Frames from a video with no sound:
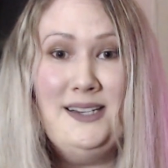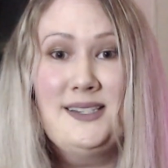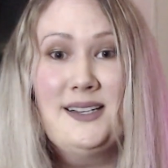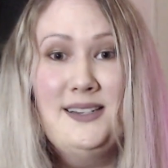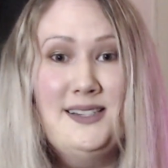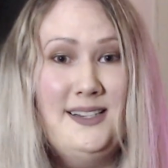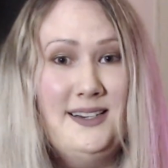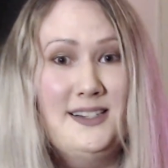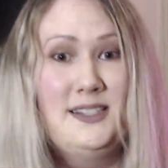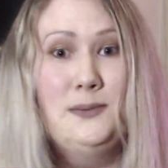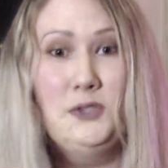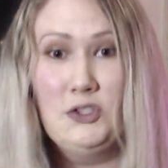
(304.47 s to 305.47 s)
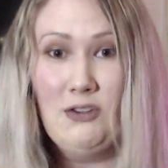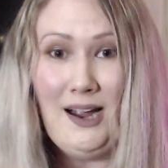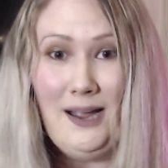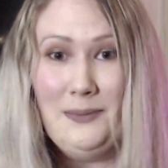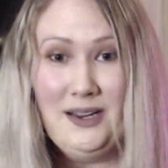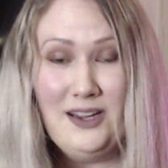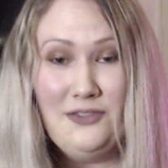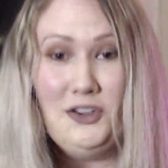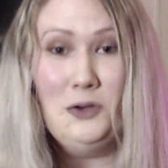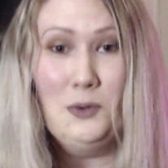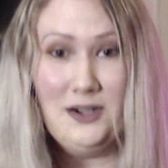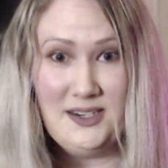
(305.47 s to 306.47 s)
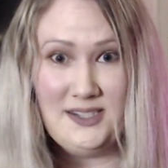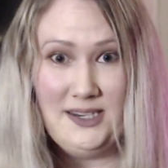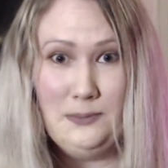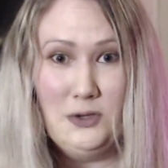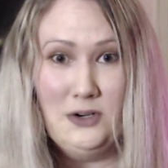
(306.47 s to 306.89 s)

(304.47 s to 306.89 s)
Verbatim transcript: consider subscribing if you want to see more